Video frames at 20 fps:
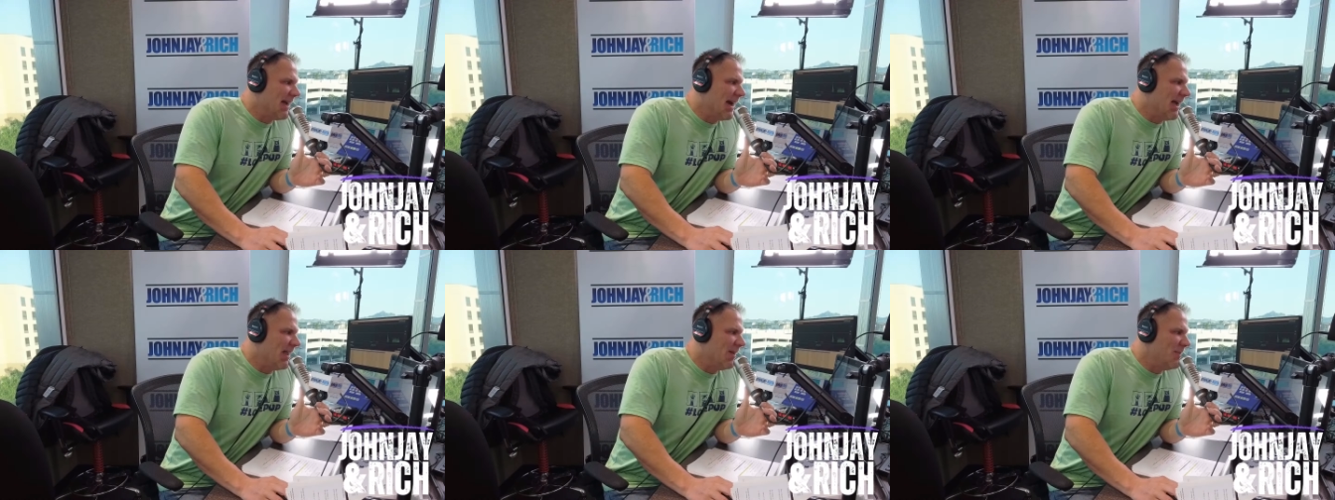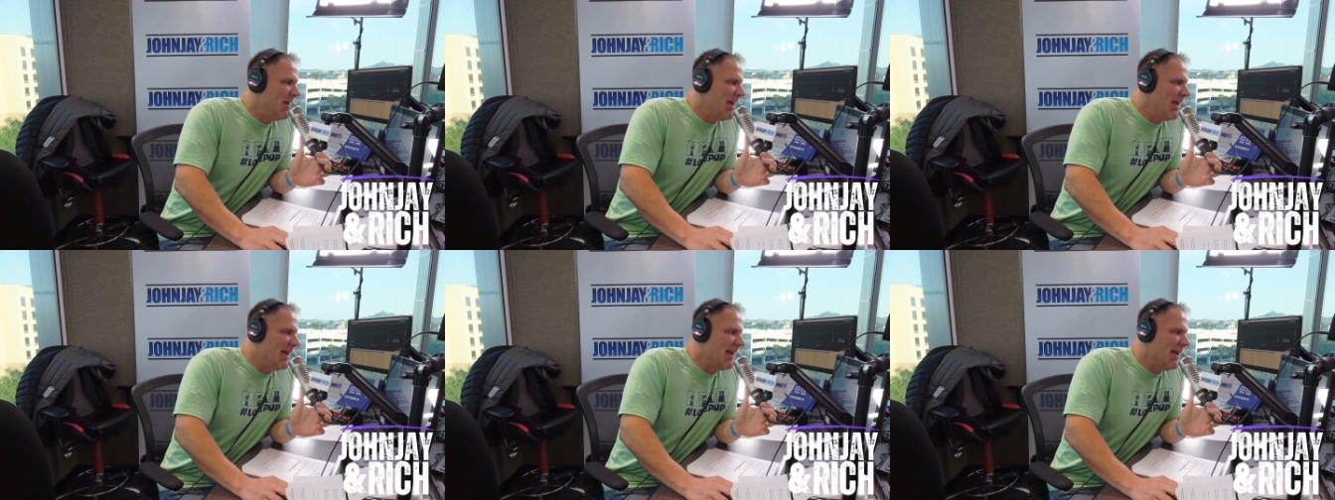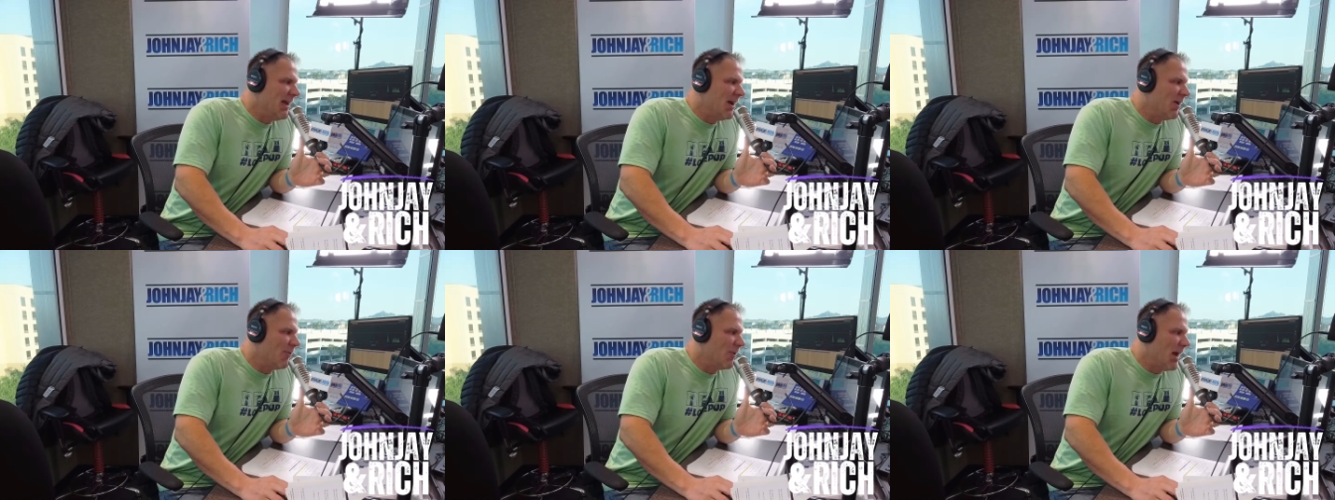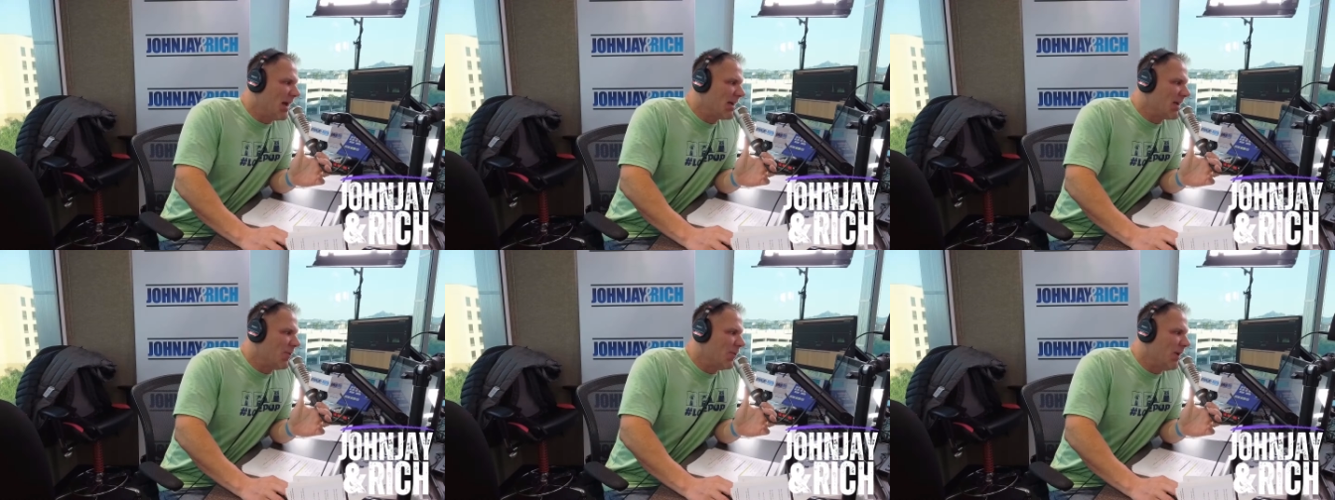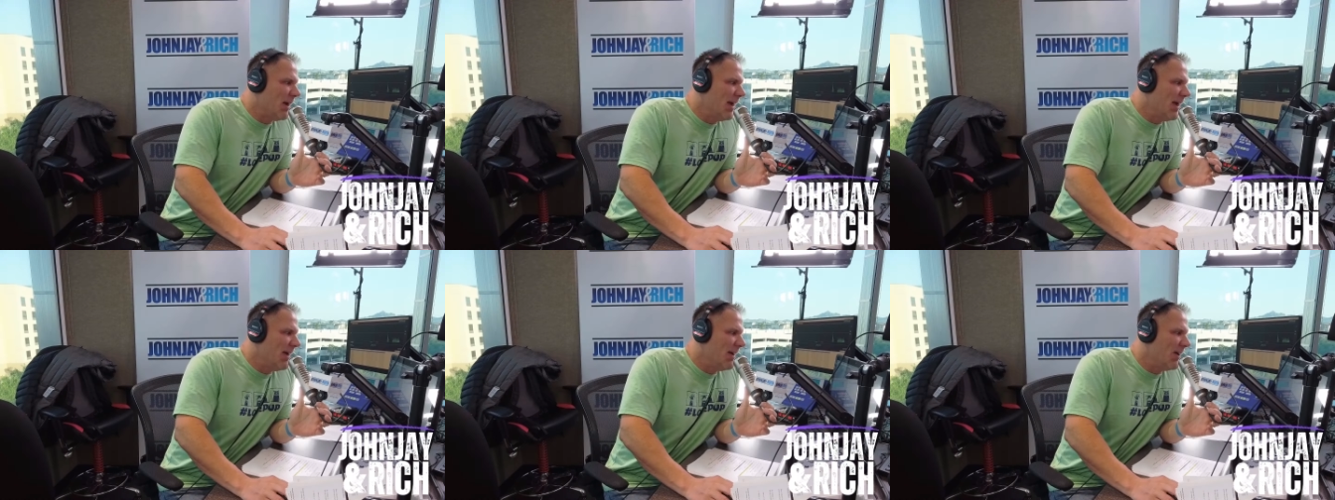Kyle and me in here rocking
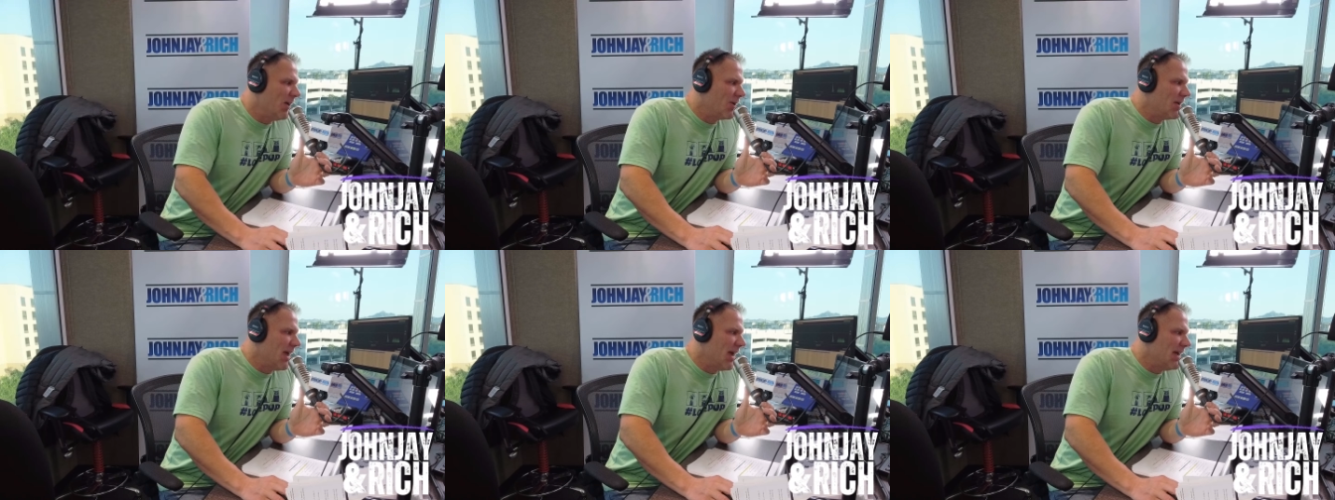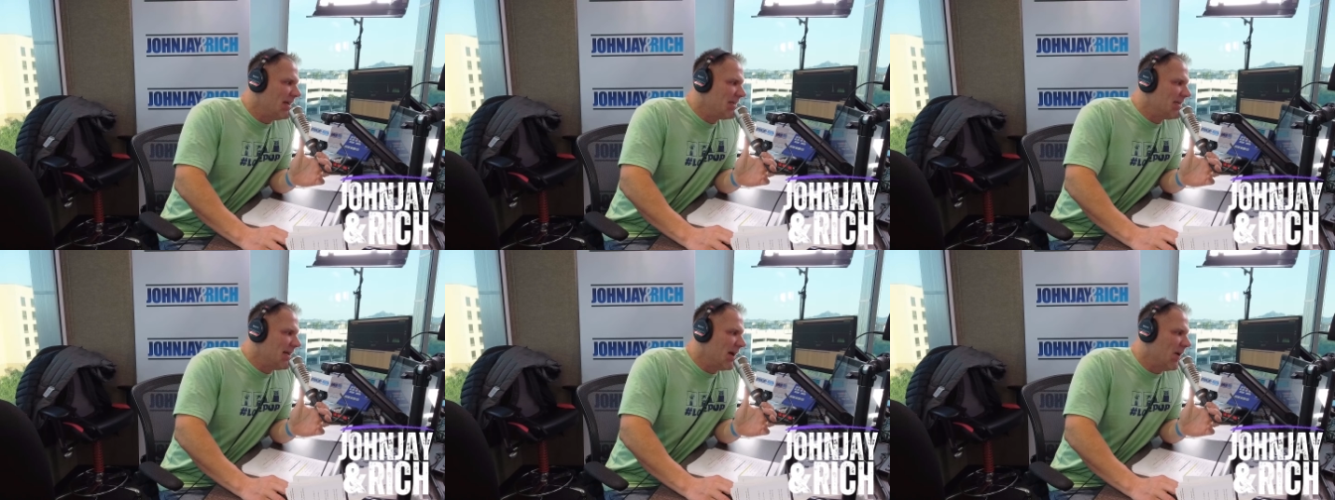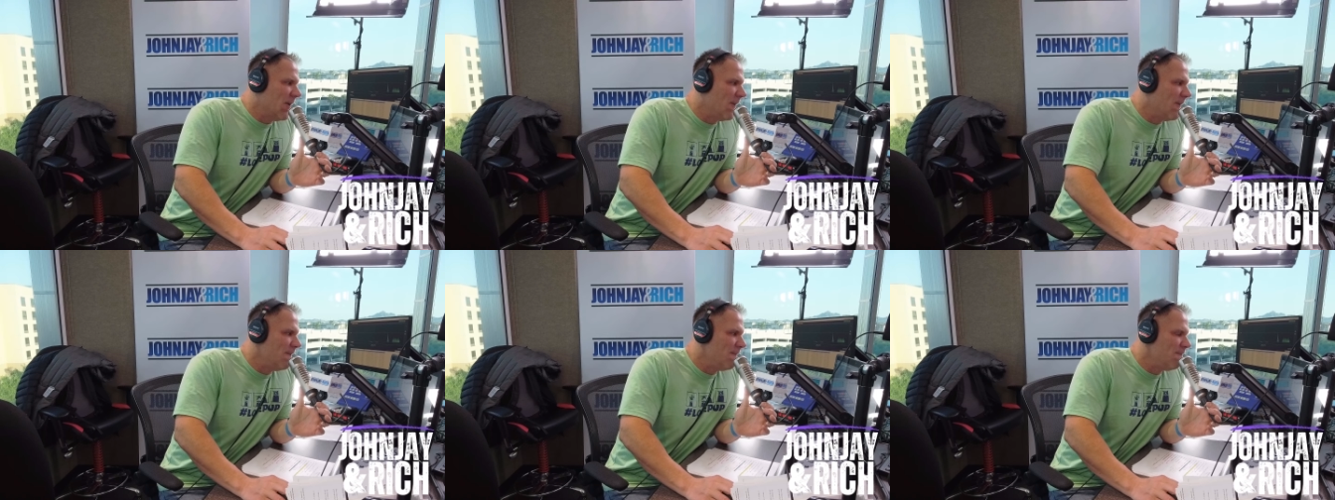away. Okay, so